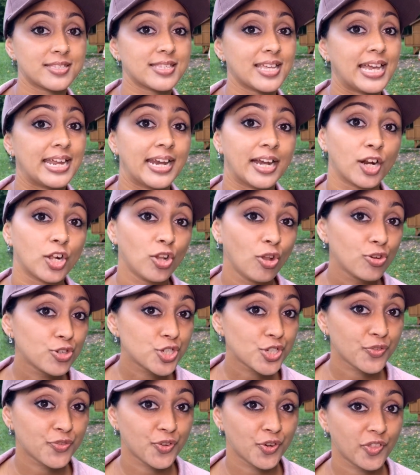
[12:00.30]
an
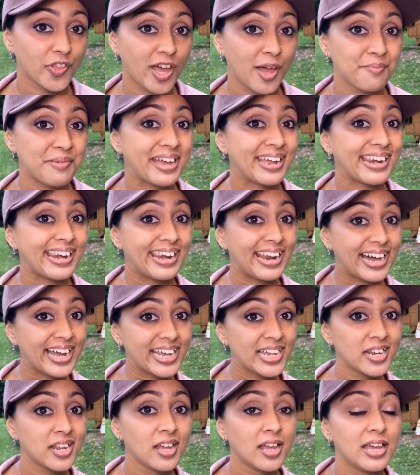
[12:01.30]
enclosure for them at
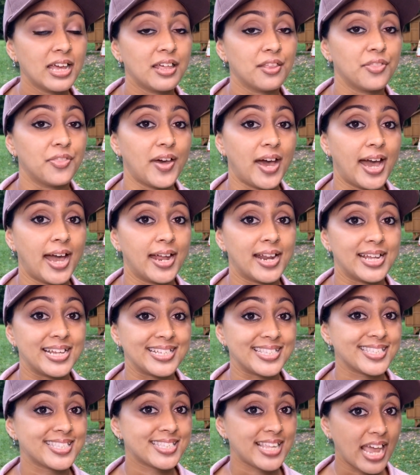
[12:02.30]
night that
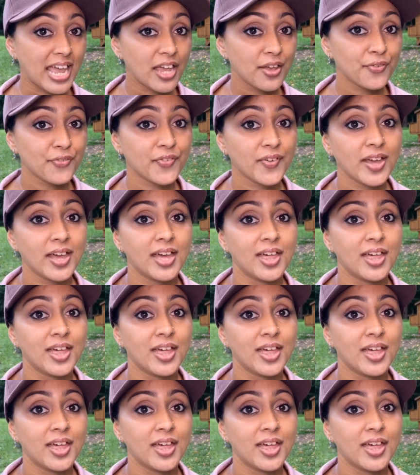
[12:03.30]
is safe,